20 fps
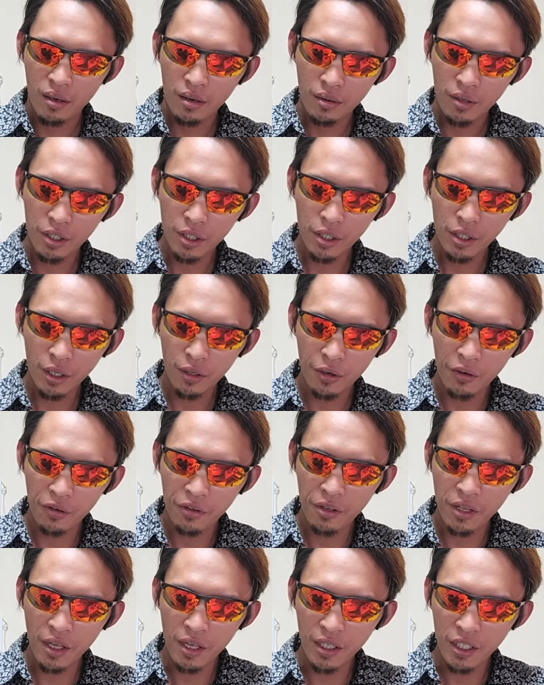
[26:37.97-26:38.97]
which is a good
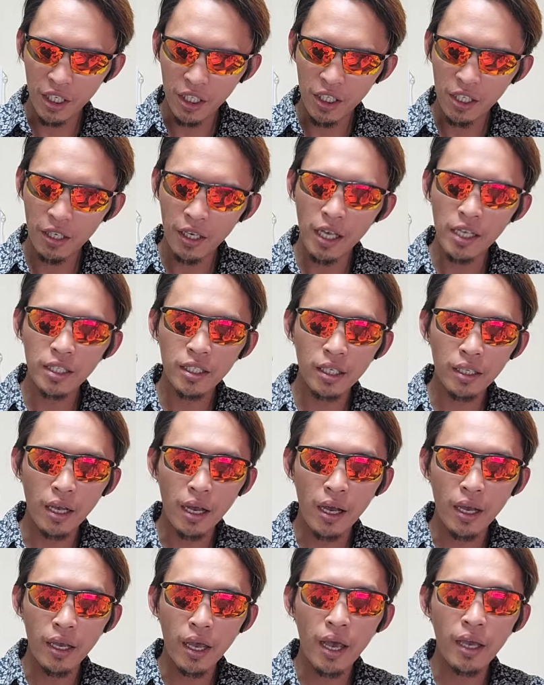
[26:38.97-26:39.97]
thing. Just in case that
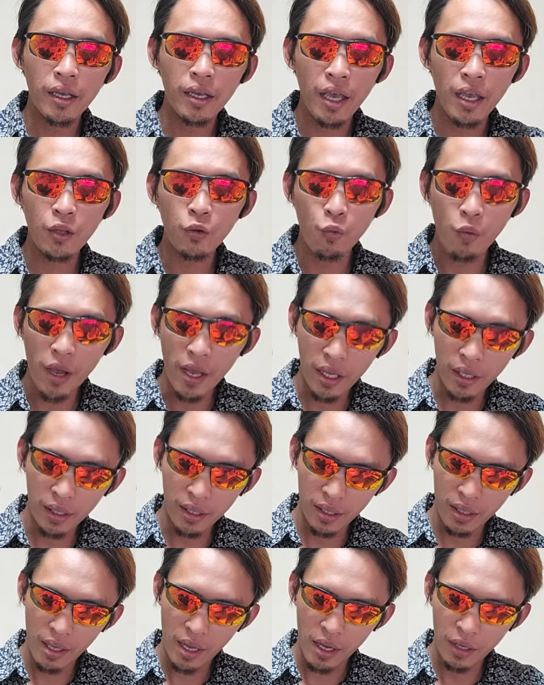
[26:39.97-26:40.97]
I gain weight,
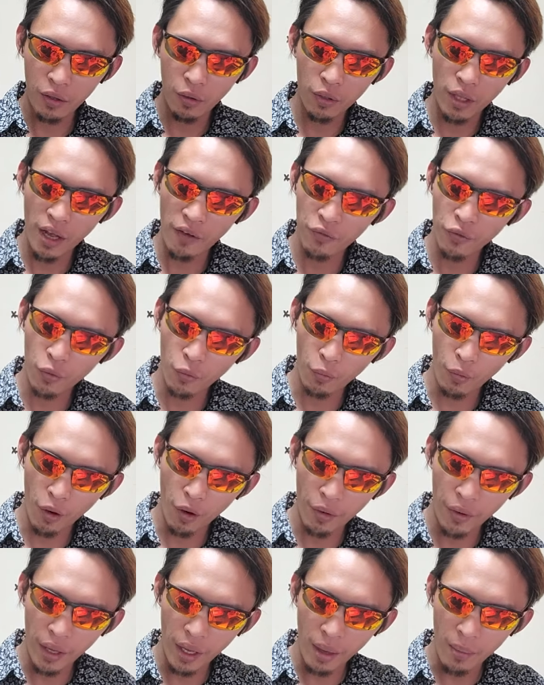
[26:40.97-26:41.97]
I don't have to
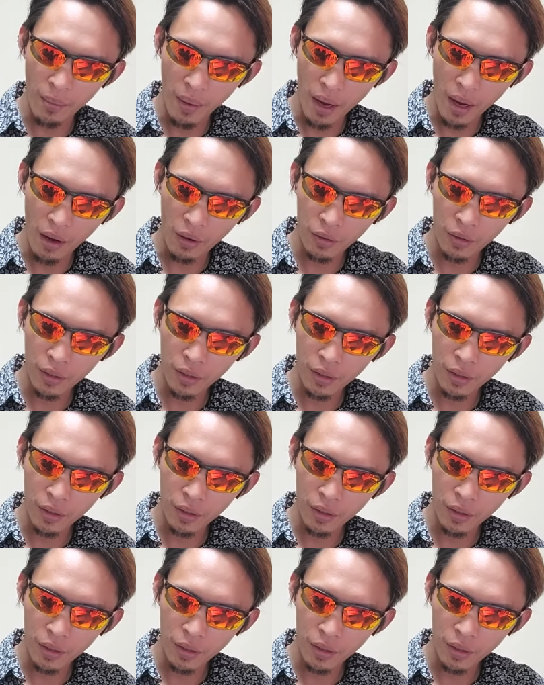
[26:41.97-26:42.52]
worry about